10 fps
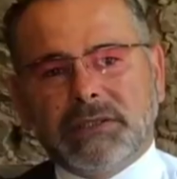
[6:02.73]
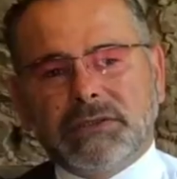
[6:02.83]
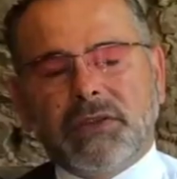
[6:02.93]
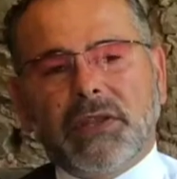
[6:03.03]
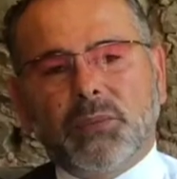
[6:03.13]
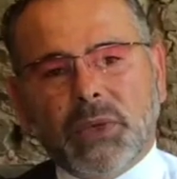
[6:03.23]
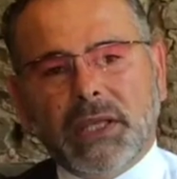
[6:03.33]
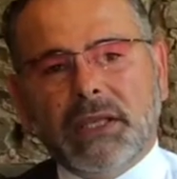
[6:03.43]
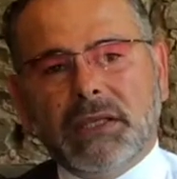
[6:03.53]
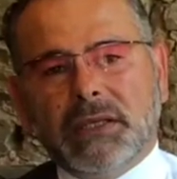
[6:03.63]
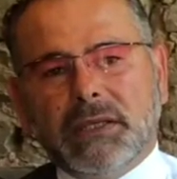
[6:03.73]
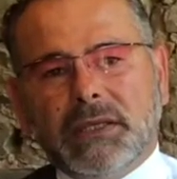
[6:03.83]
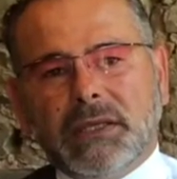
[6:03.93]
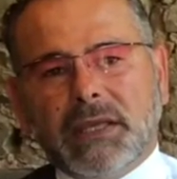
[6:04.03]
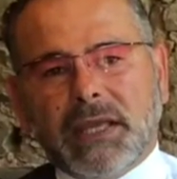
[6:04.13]
so that we
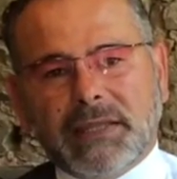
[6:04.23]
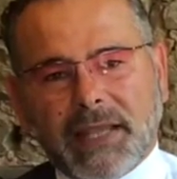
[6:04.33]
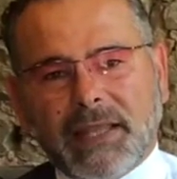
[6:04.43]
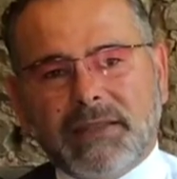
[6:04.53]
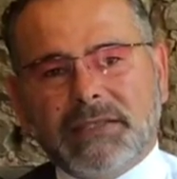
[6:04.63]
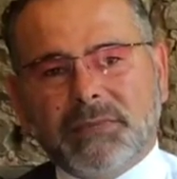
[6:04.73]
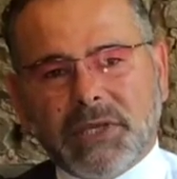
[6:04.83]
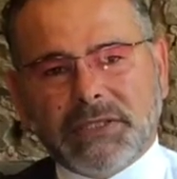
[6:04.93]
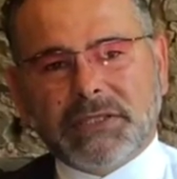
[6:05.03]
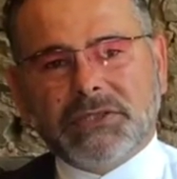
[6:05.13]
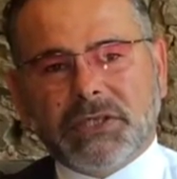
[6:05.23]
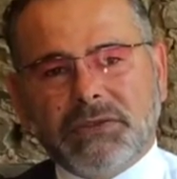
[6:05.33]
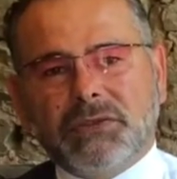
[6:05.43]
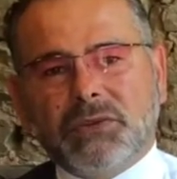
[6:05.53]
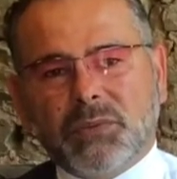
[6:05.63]
can take this message
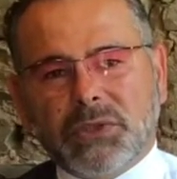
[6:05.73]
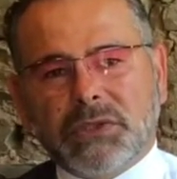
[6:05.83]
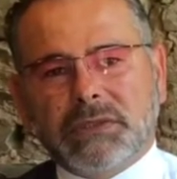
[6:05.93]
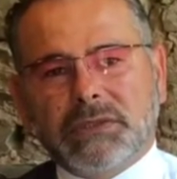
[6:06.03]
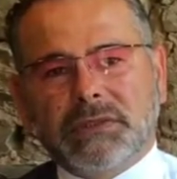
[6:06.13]
into the world.